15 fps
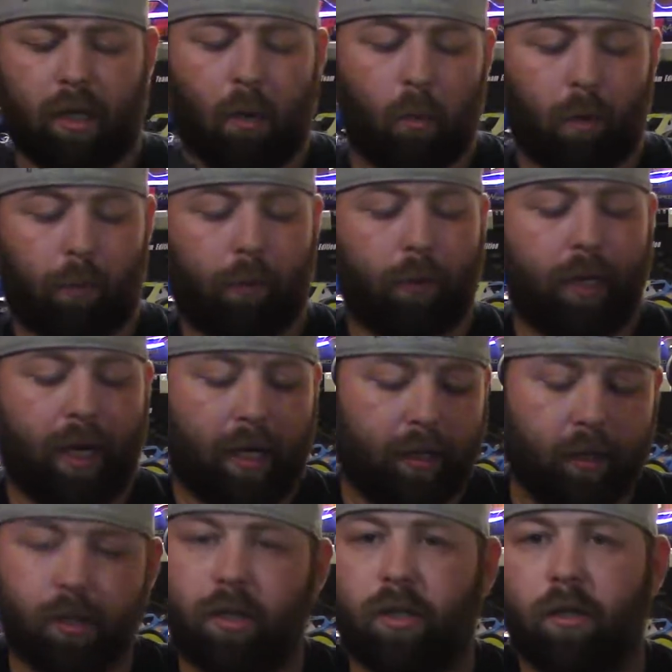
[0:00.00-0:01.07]
want to protect
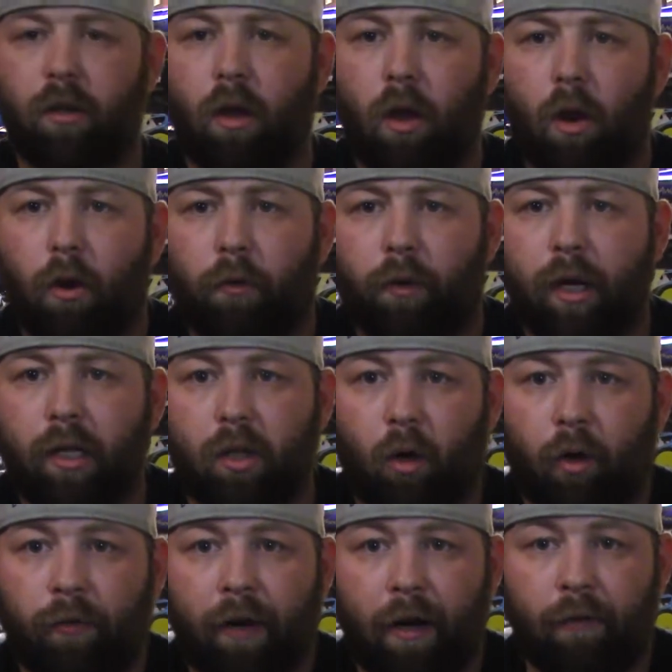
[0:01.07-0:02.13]
this Red's
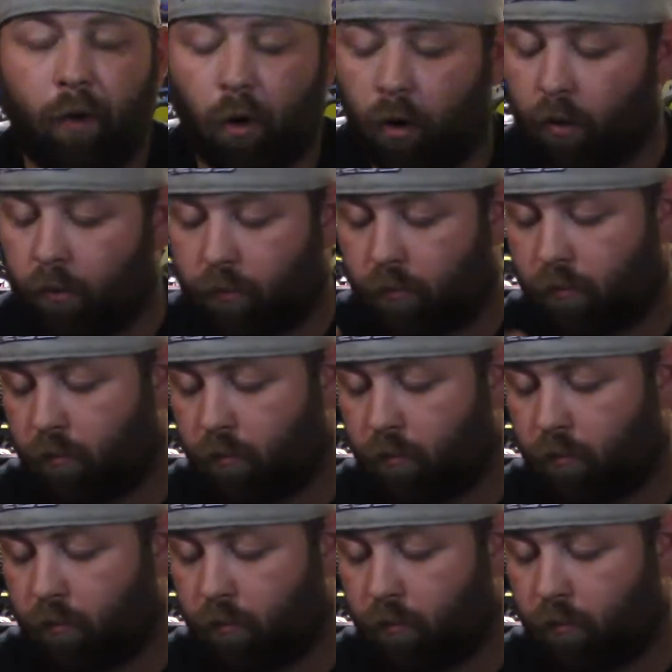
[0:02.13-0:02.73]
R5R